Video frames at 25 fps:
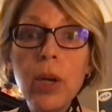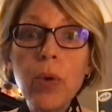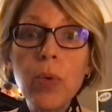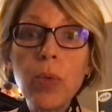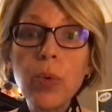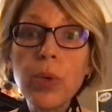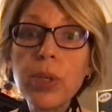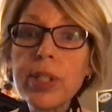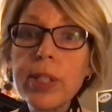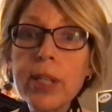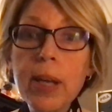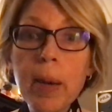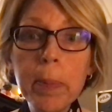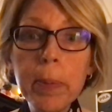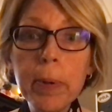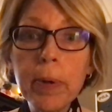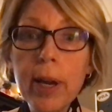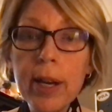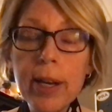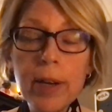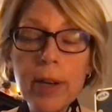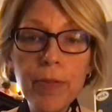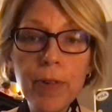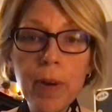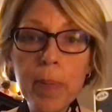were
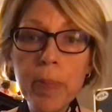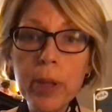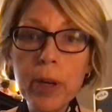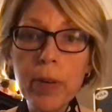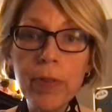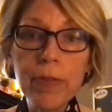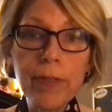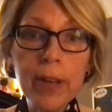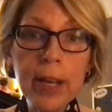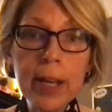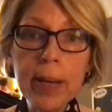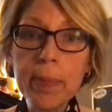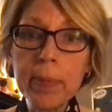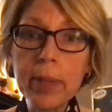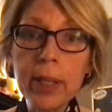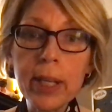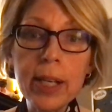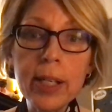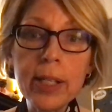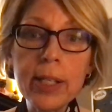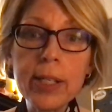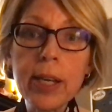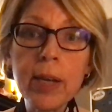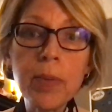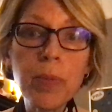separated from their
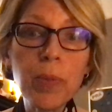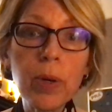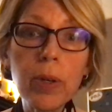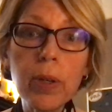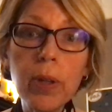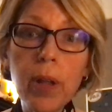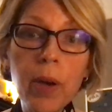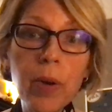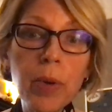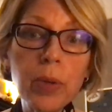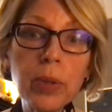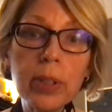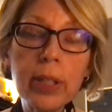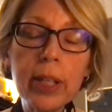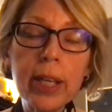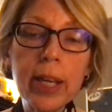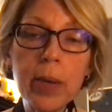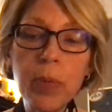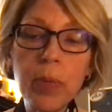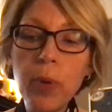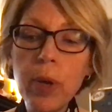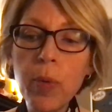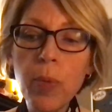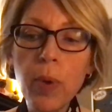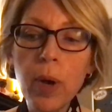families and were lonely
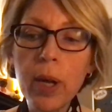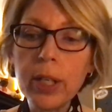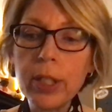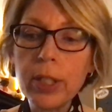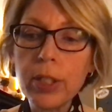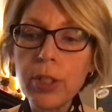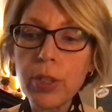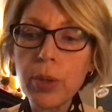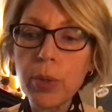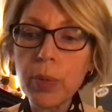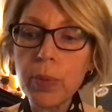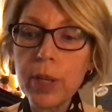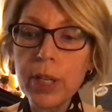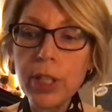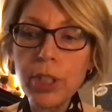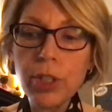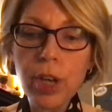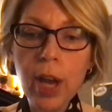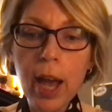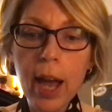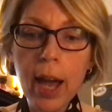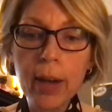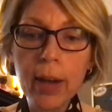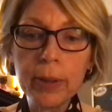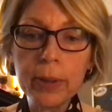and we wanted to reach
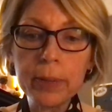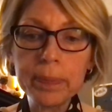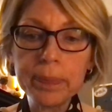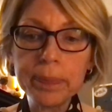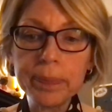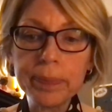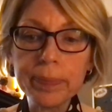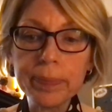out.